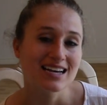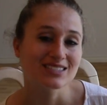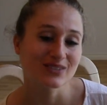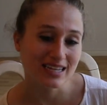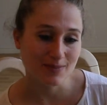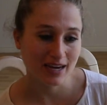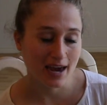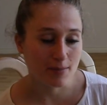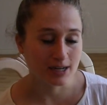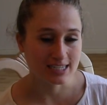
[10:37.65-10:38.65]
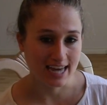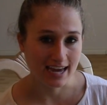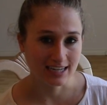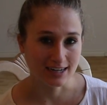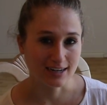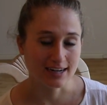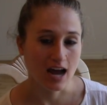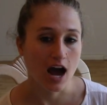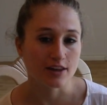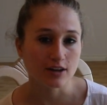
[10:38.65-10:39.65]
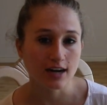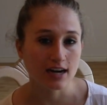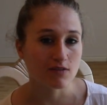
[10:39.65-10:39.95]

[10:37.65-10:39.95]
So that's my camera and tech gear. And other kind